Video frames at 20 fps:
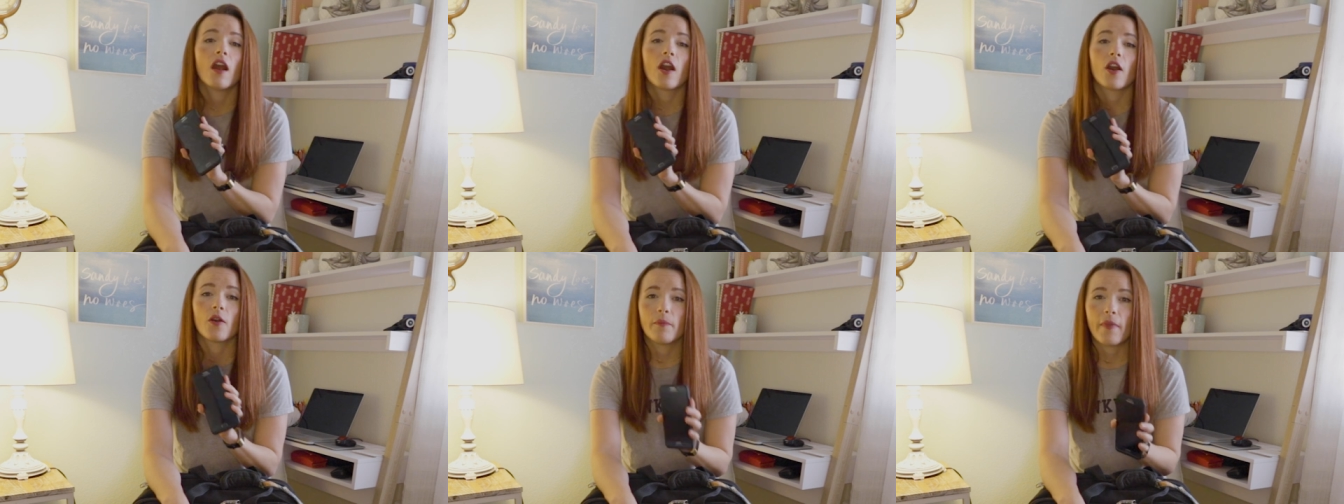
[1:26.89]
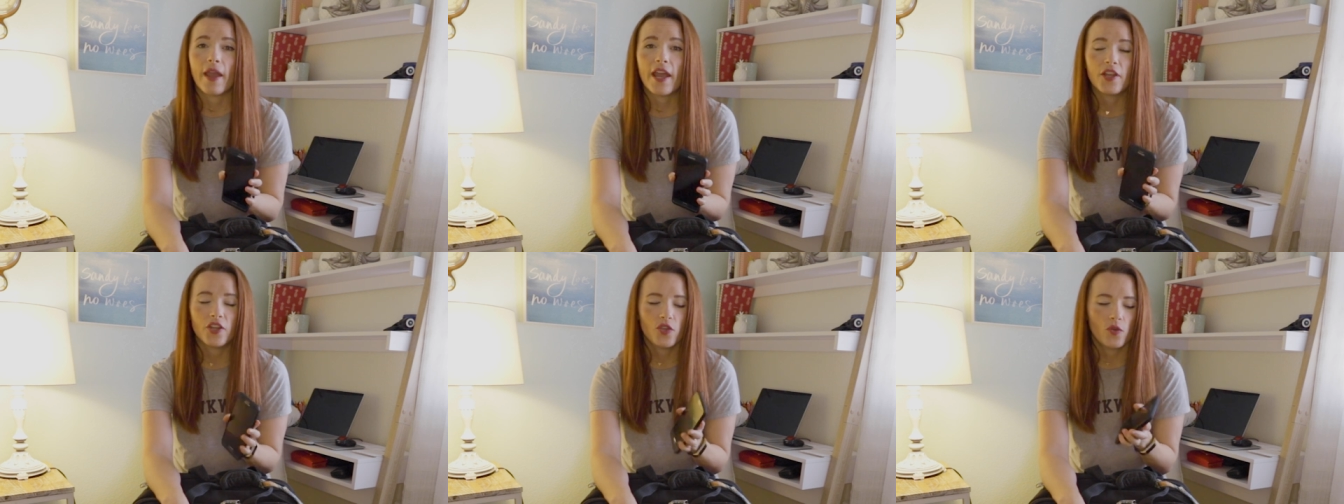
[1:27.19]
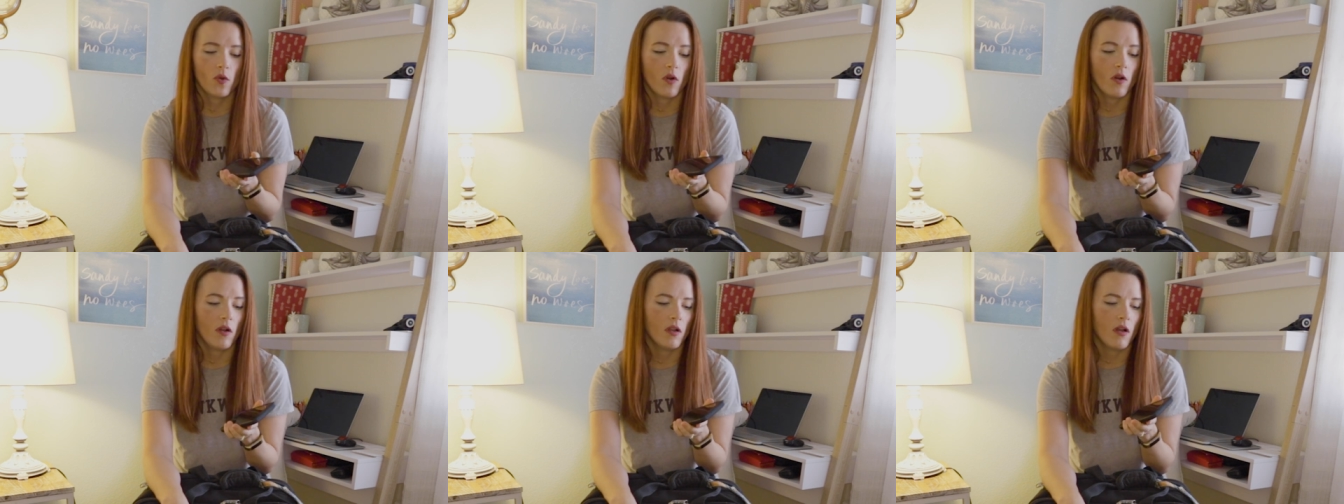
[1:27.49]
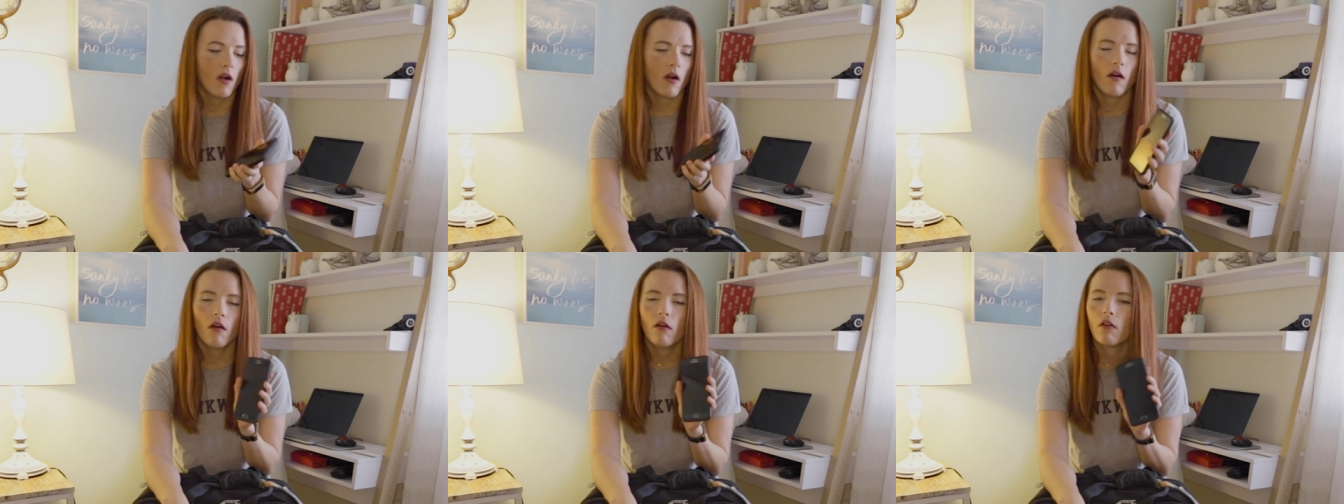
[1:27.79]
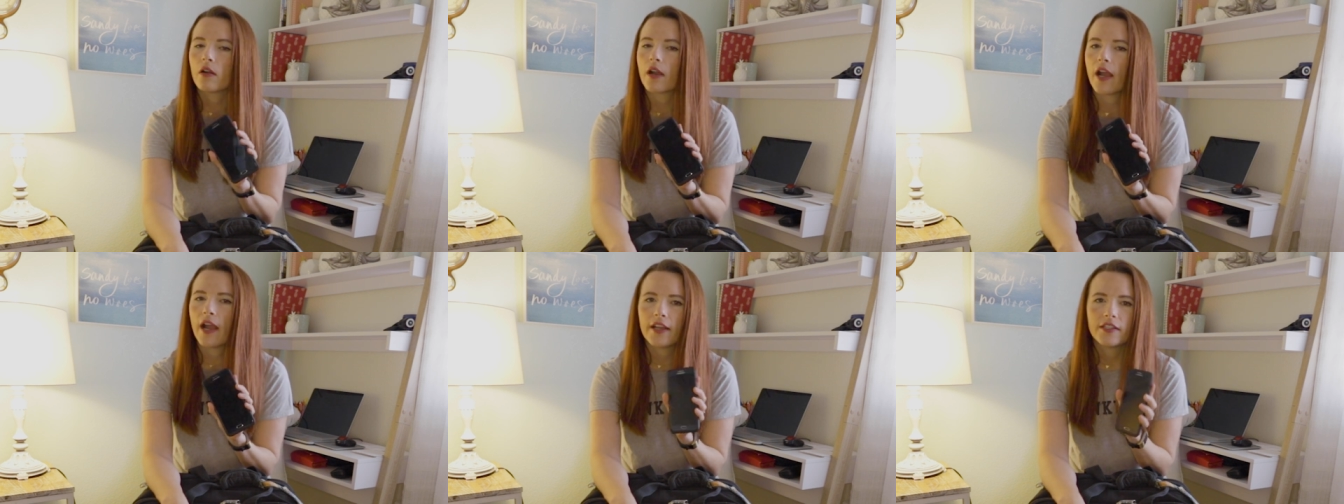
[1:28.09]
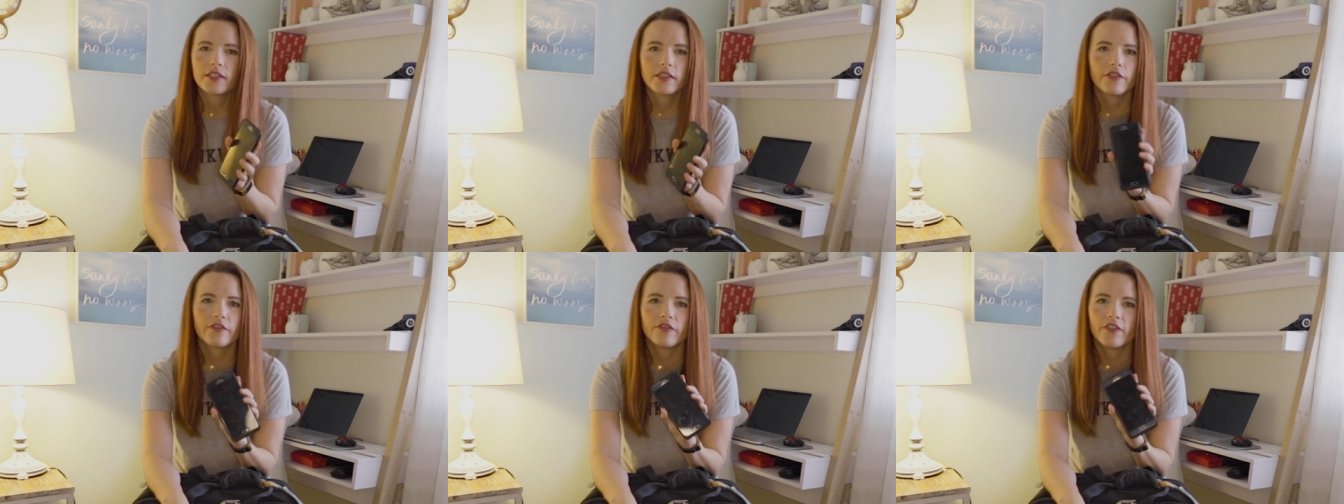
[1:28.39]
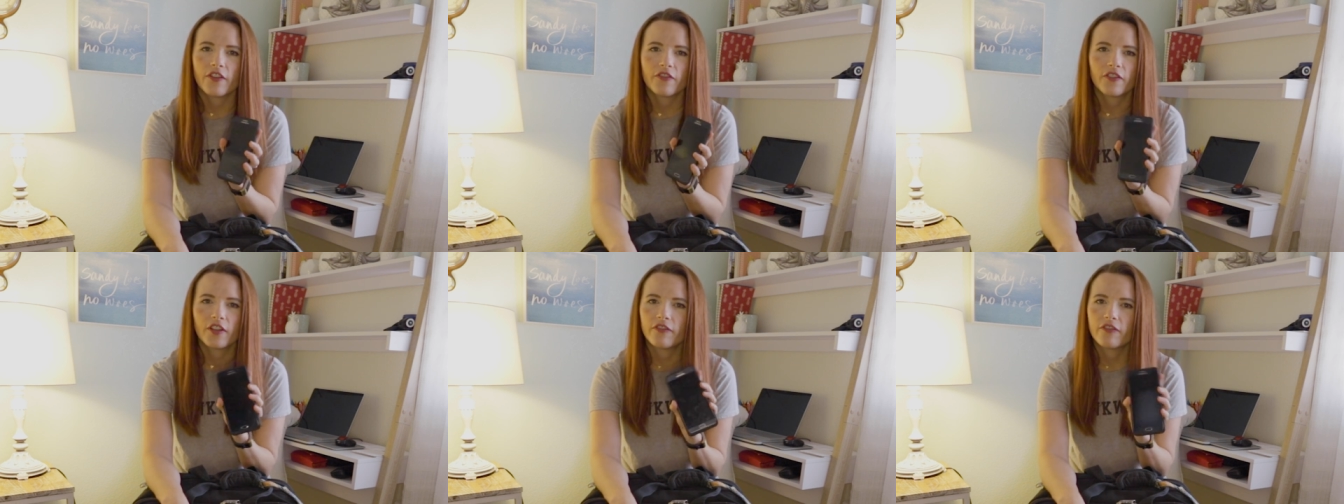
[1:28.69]
our manual, all kinds of
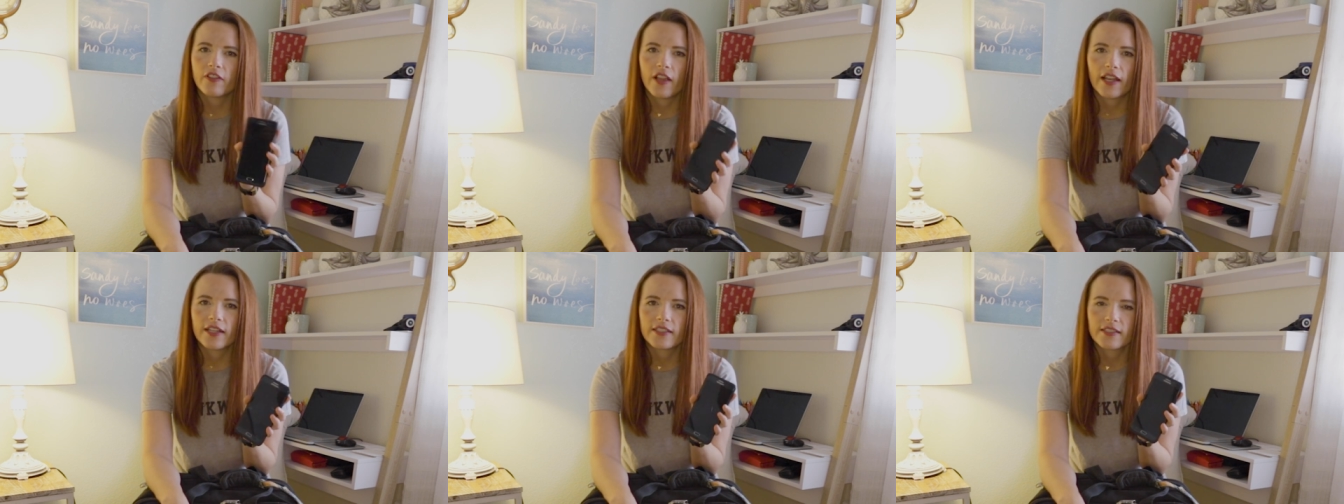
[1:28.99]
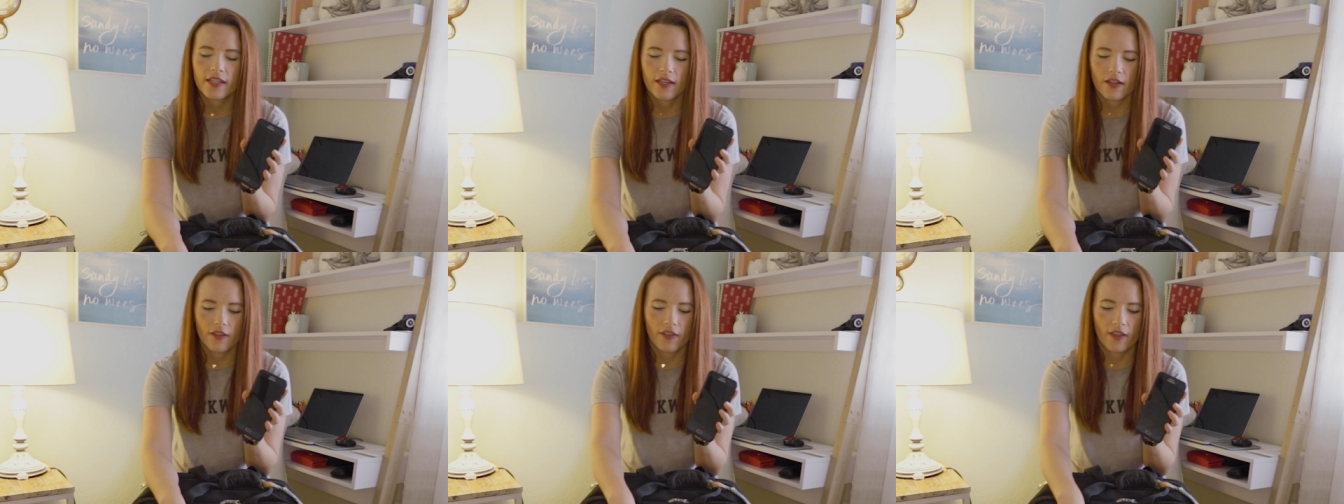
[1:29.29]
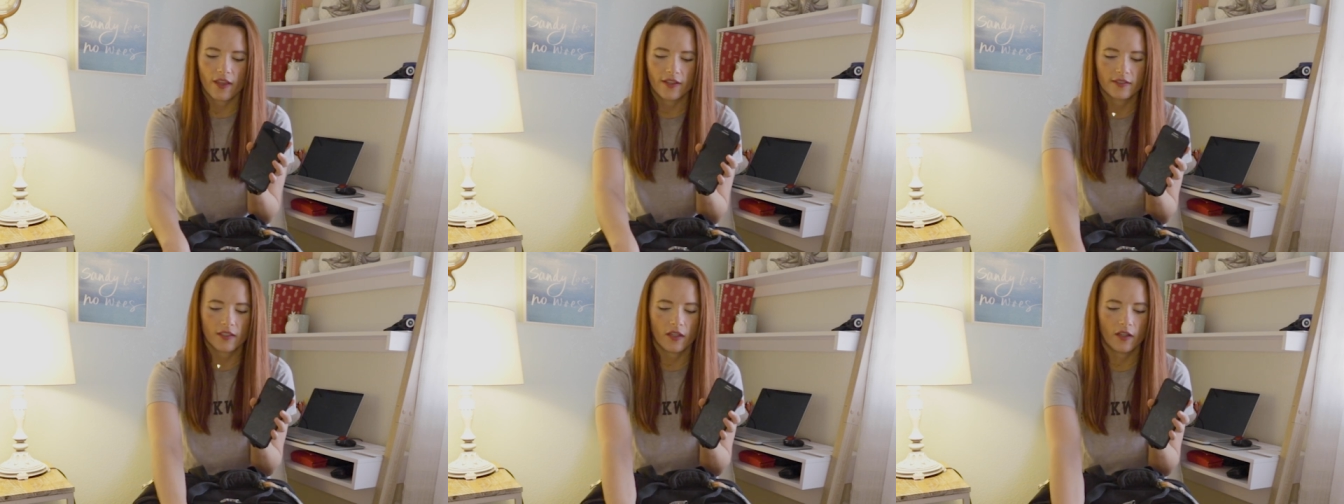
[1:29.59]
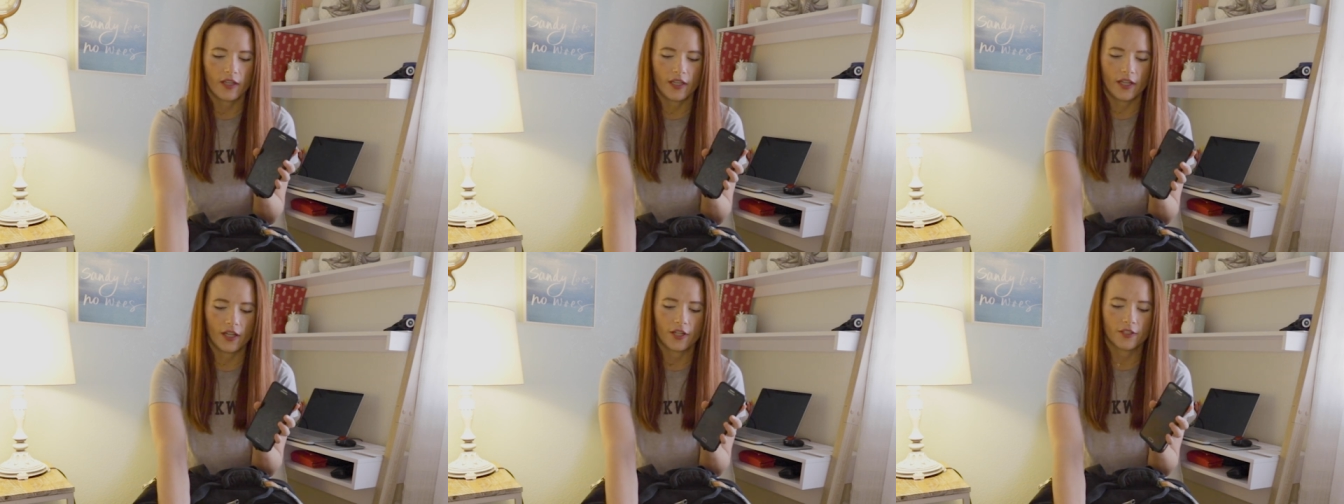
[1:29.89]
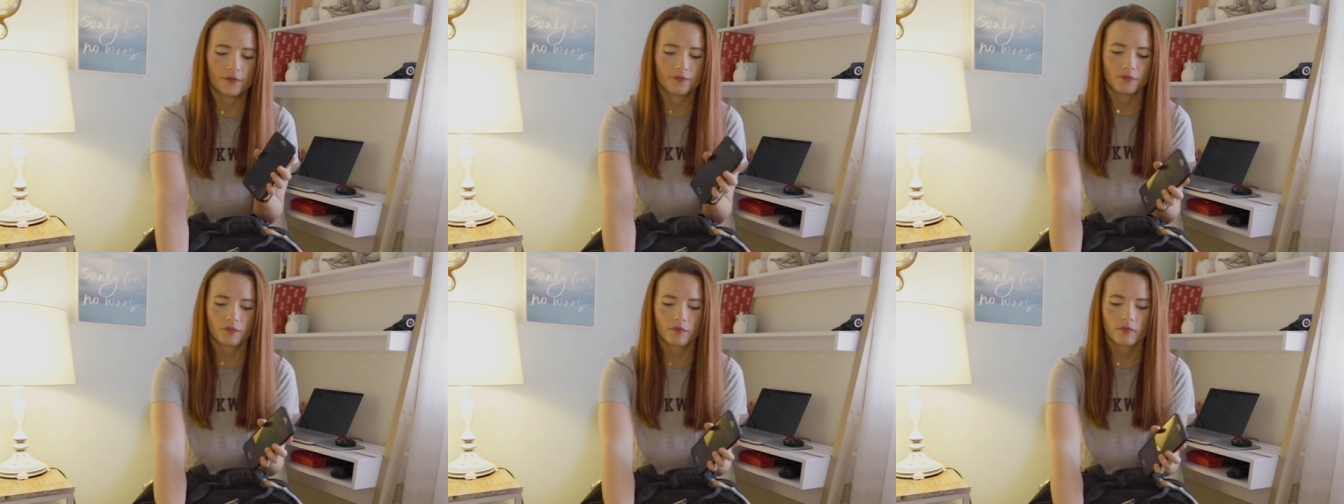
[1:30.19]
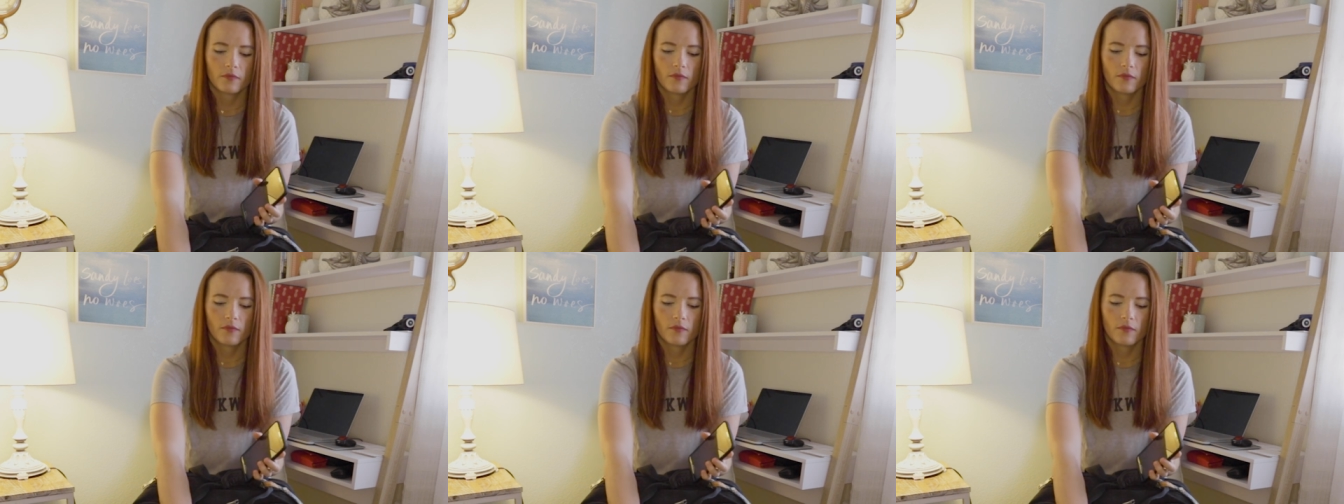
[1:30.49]
nifty flight attendant things on here,